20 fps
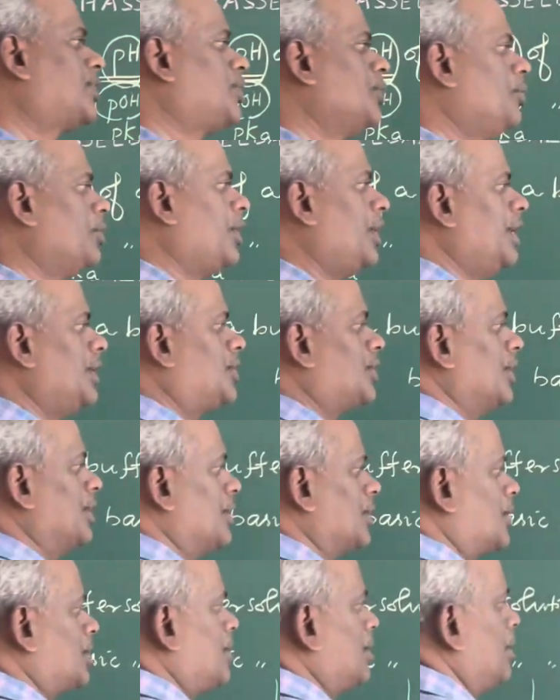two
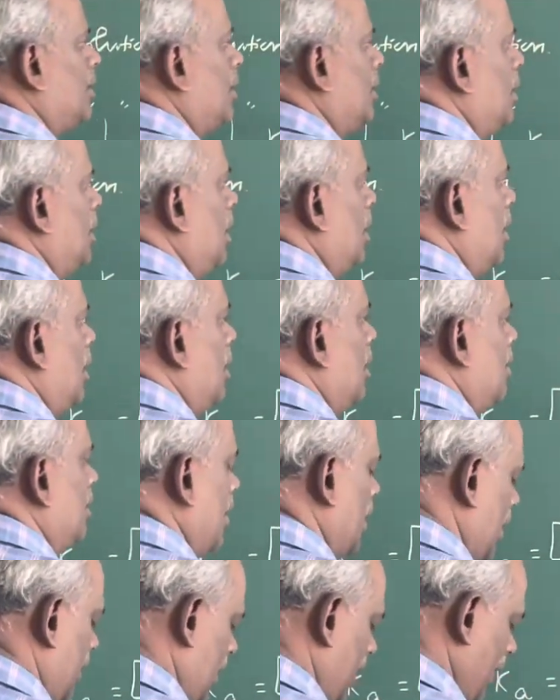reasons,
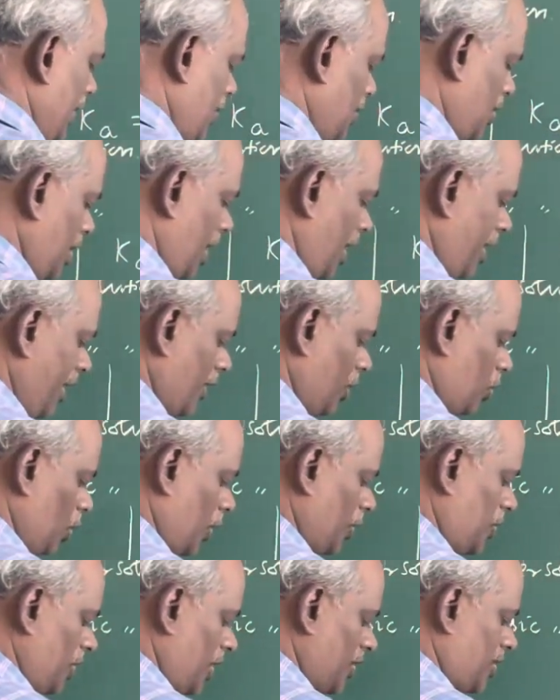the HA
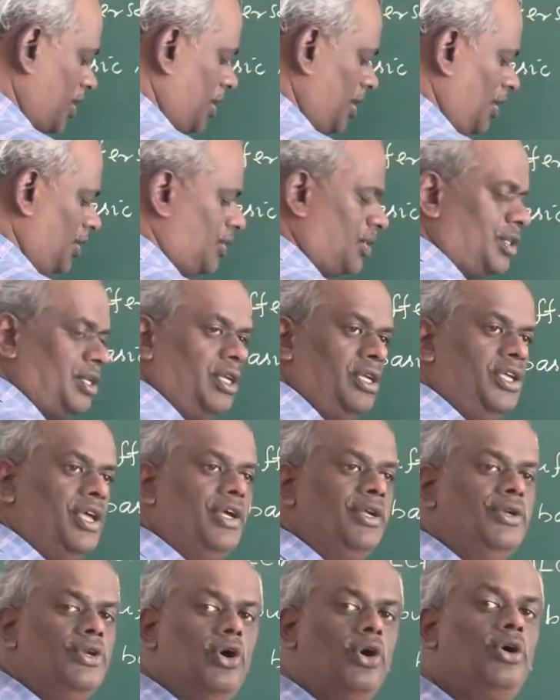dissociation is
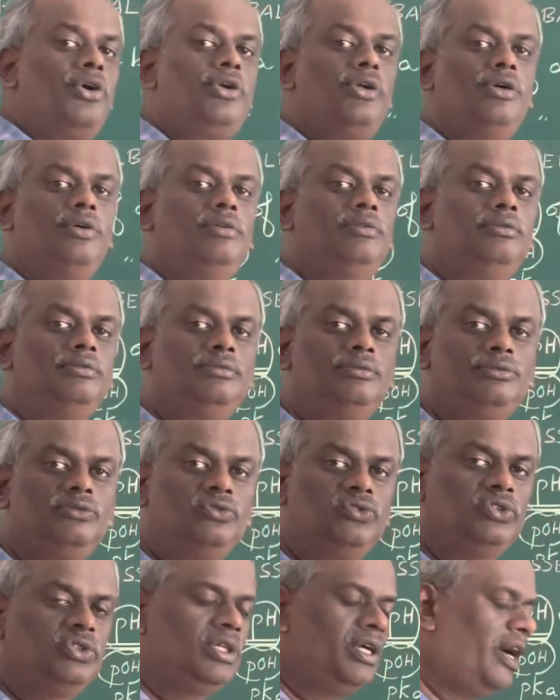ignored
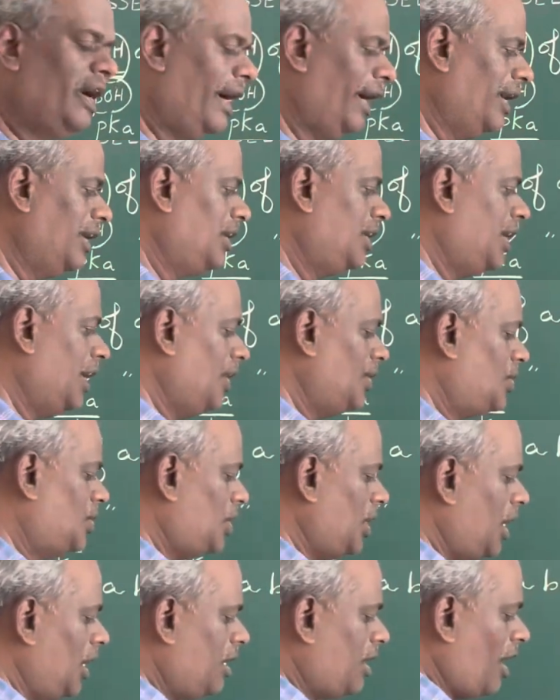and
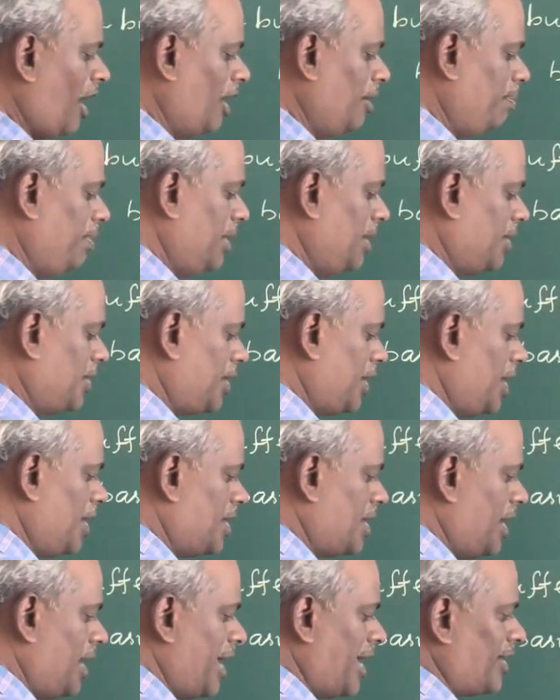HA can be
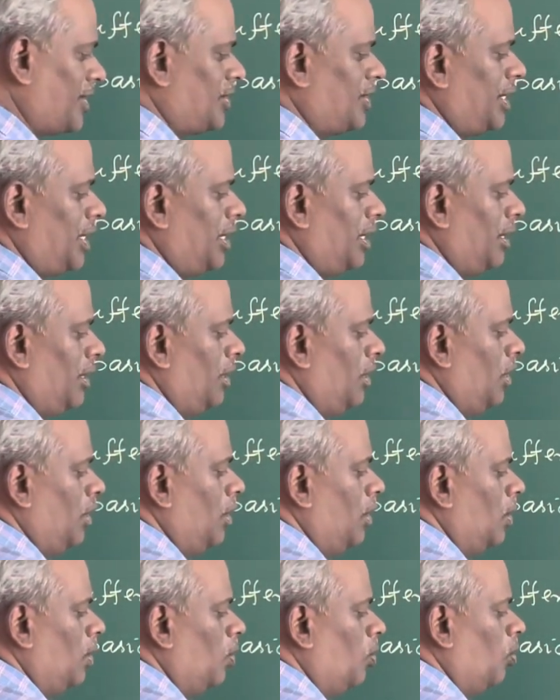treated as the
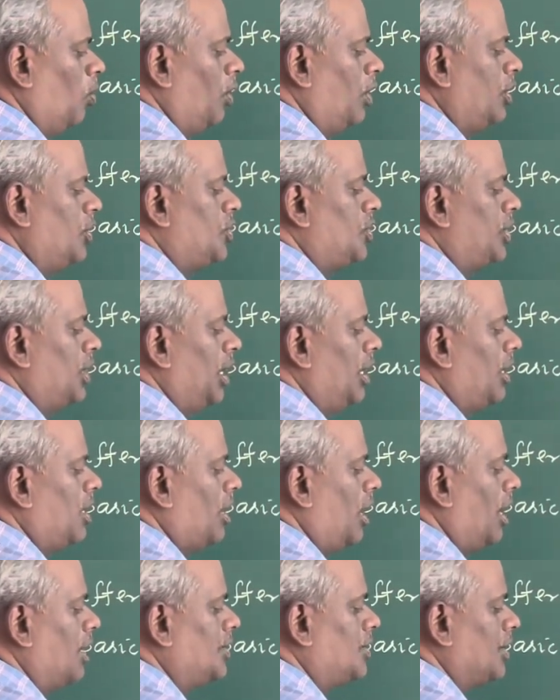original
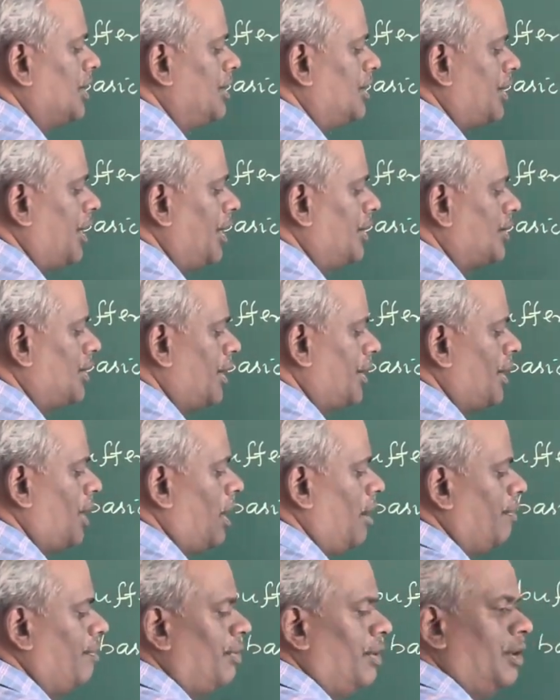concentration
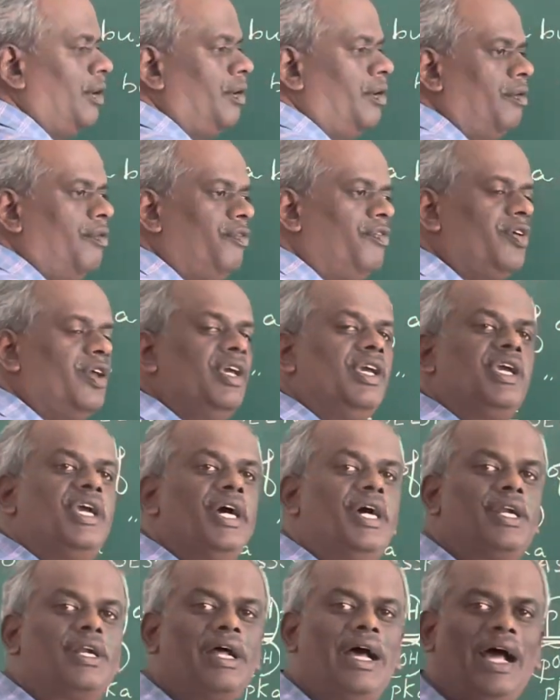of
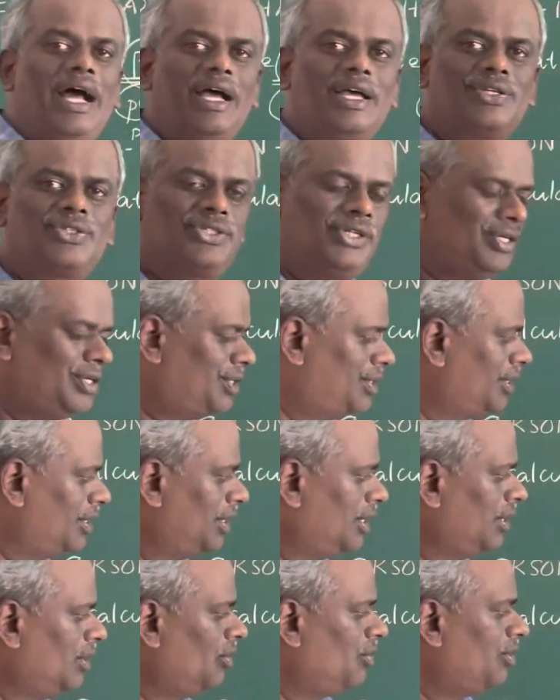weaker acid
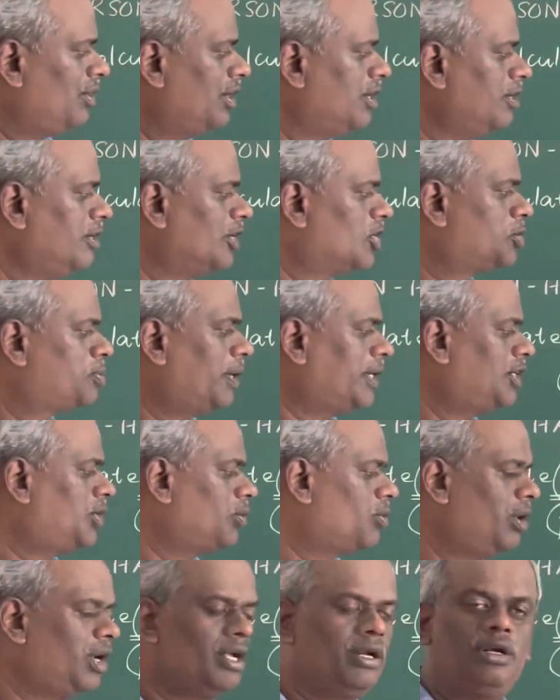in this
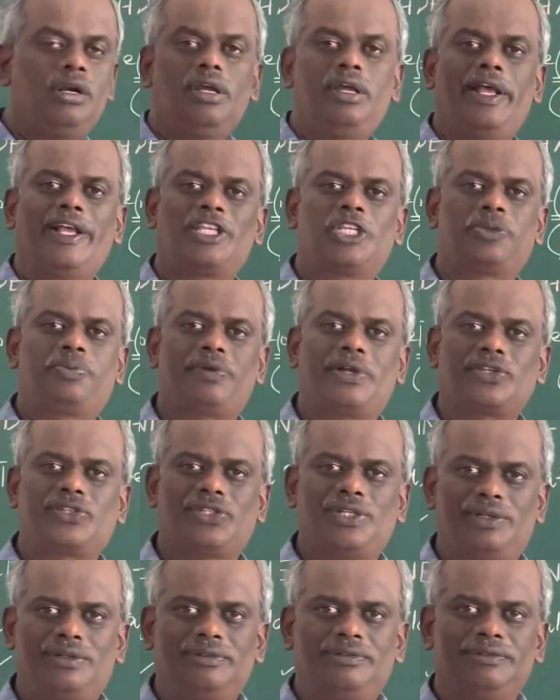particular expression.